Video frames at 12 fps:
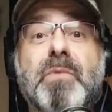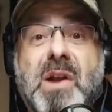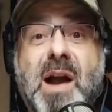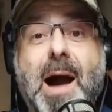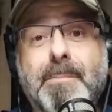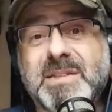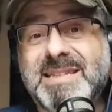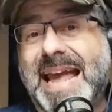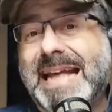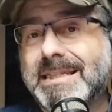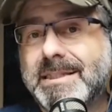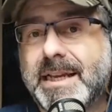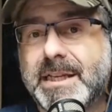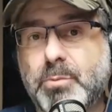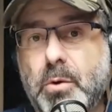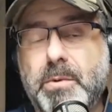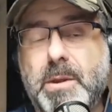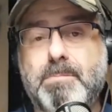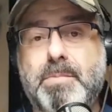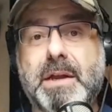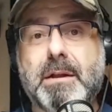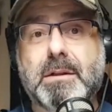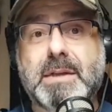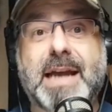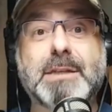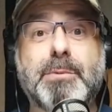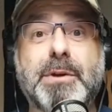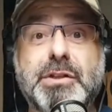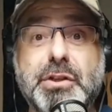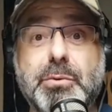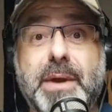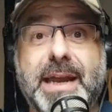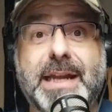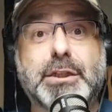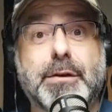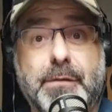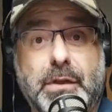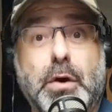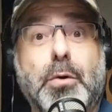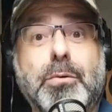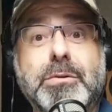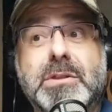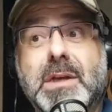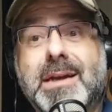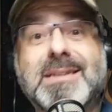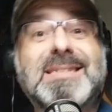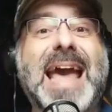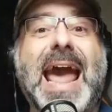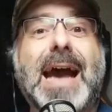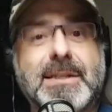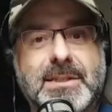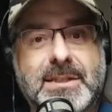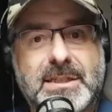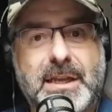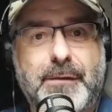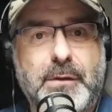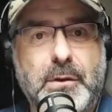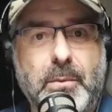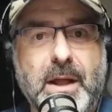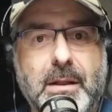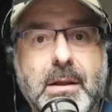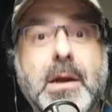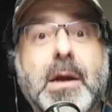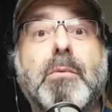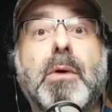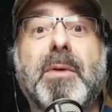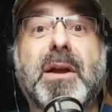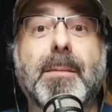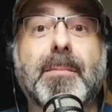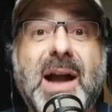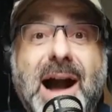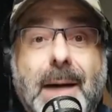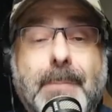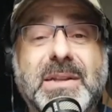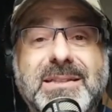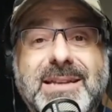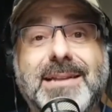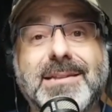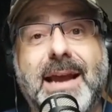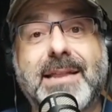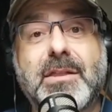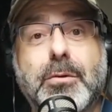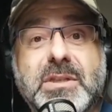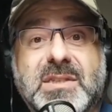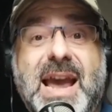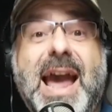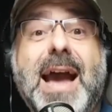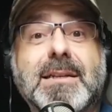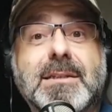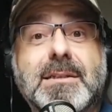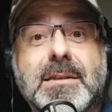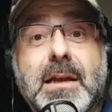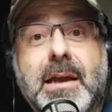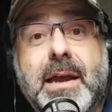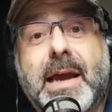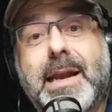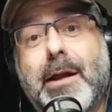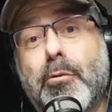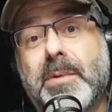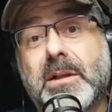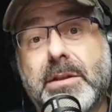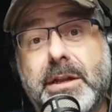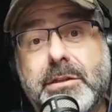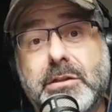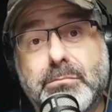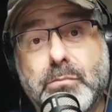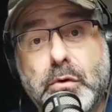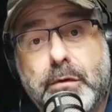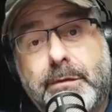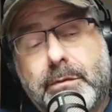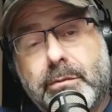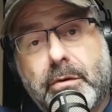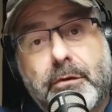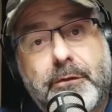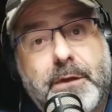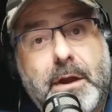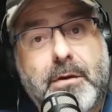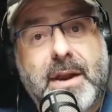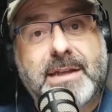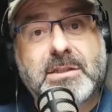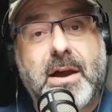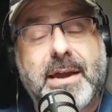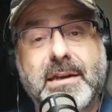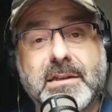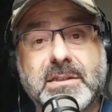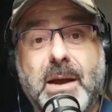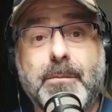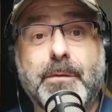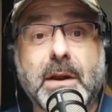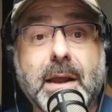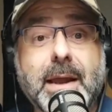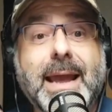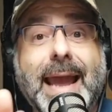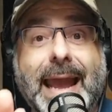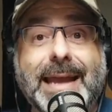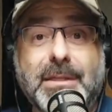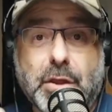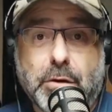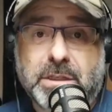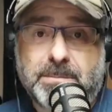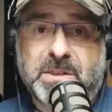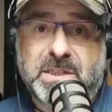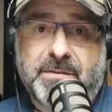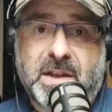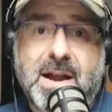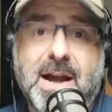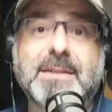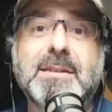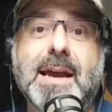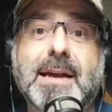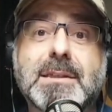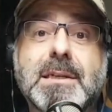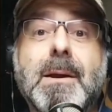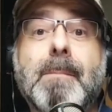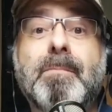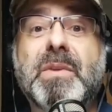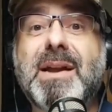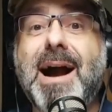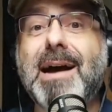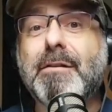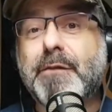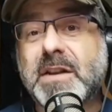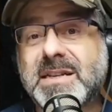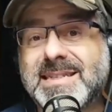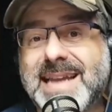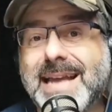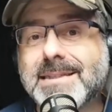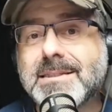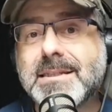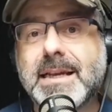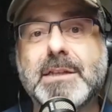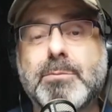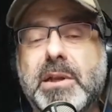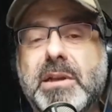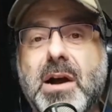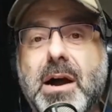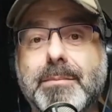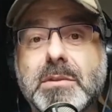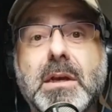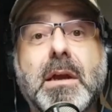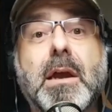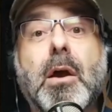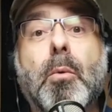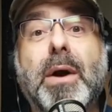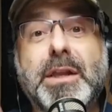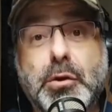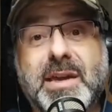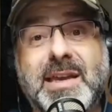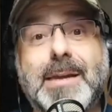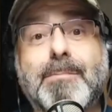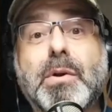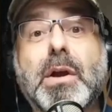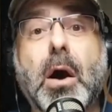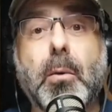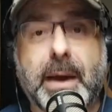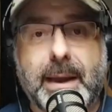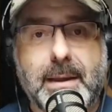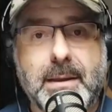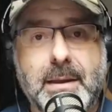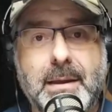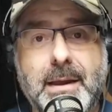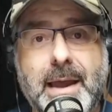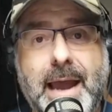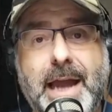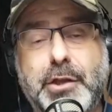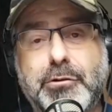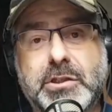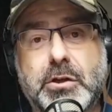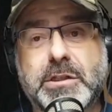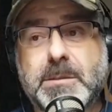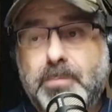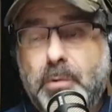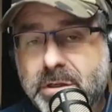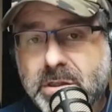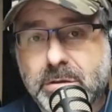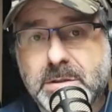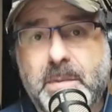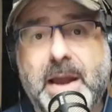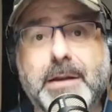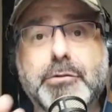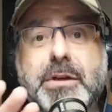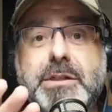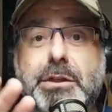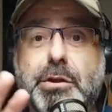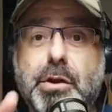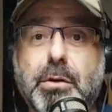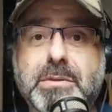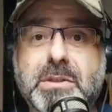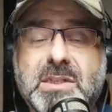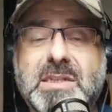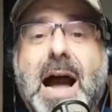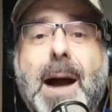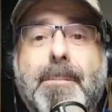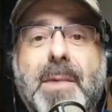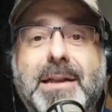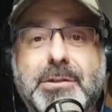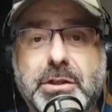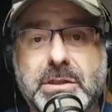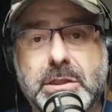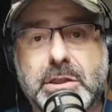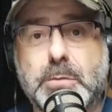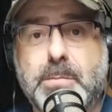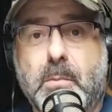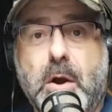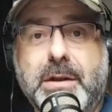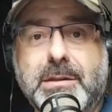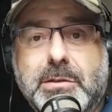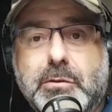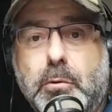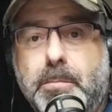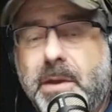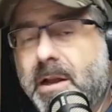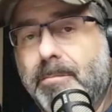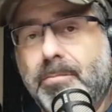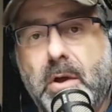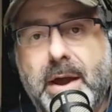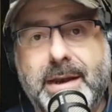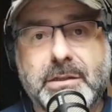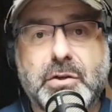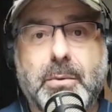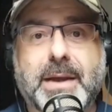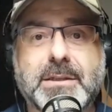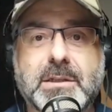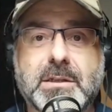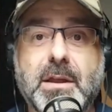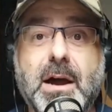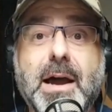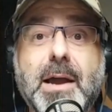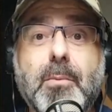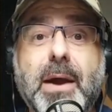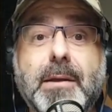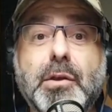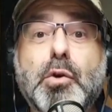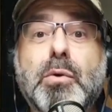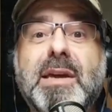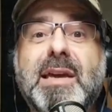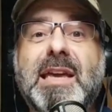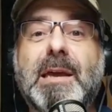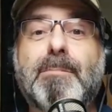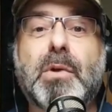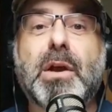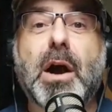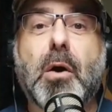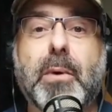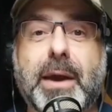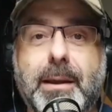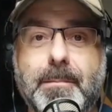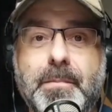Competence is what we build as we do each of those tasks, if you will we become competent at those tasks and our ability to move through fear and anxiety and discomfort in those specific contexts. Confidence is what comes when you keep going and you start to push those boundaries and you don't stop at just the supermarket, the school pickup line, and two exits on the highway. You keep going.